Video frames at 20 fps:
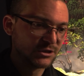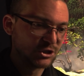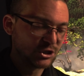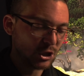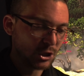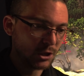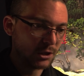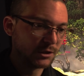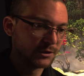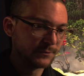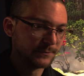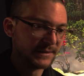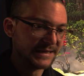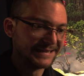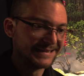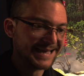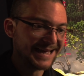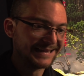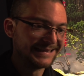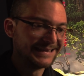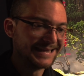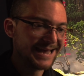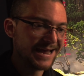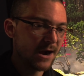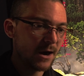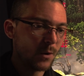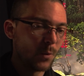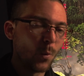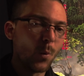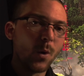told me that they
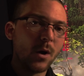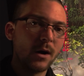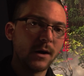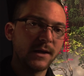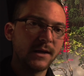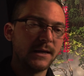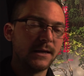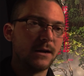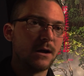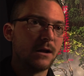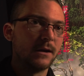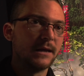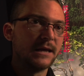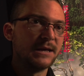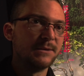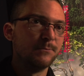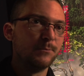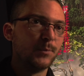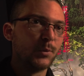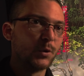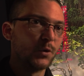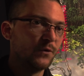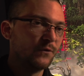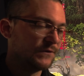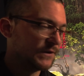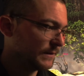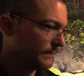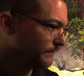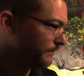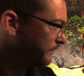are working on
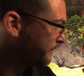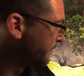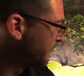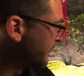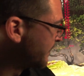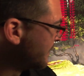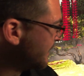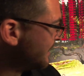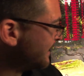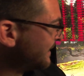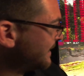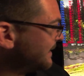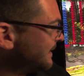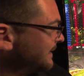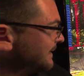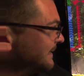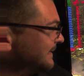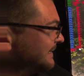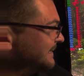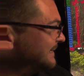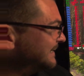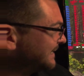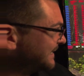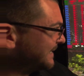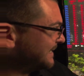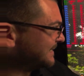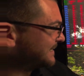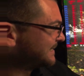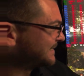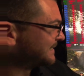improving
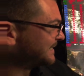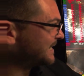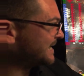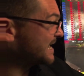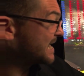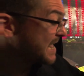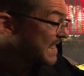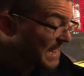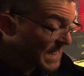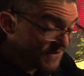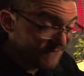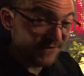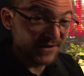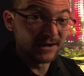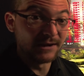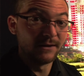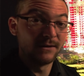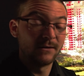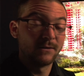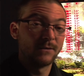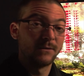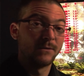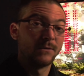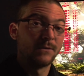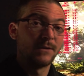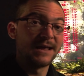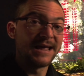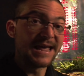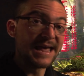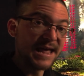this even
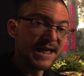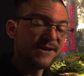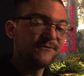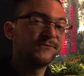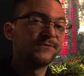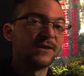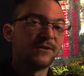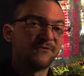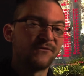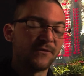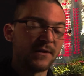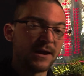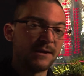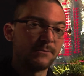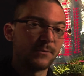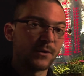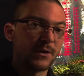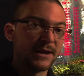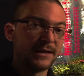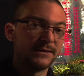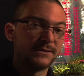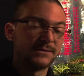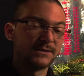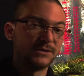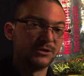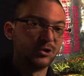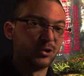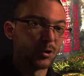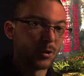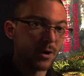if the frame rate
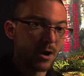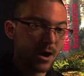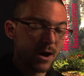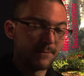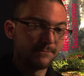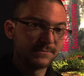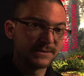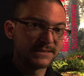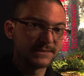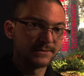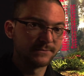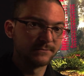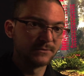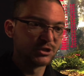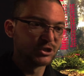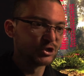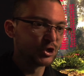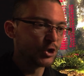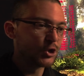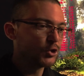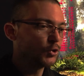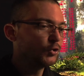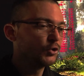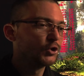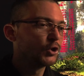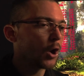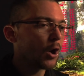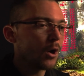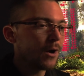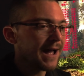drops. So you
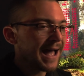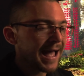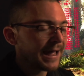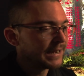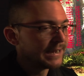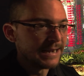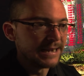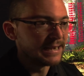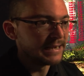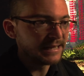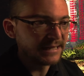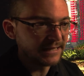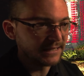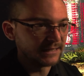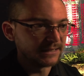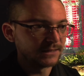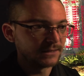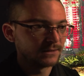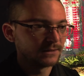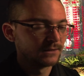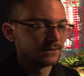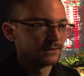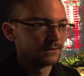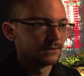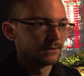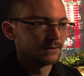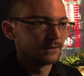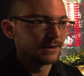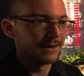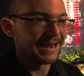don't need
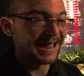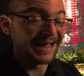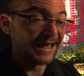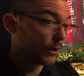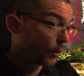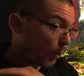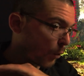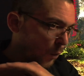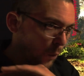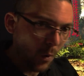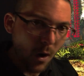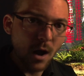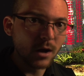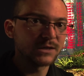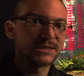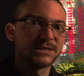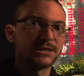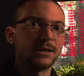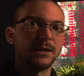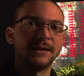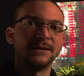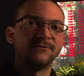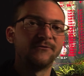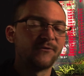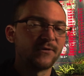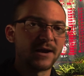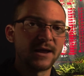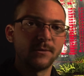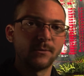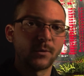like a rock solid
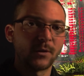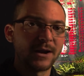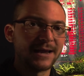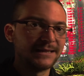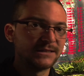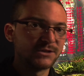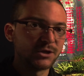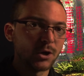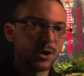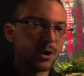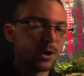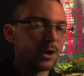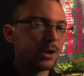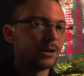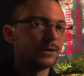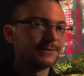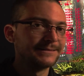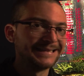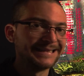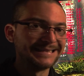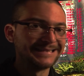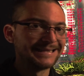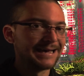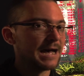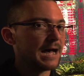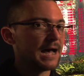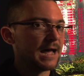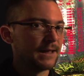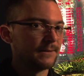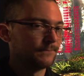frame rate all the
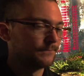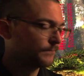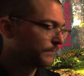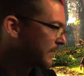time.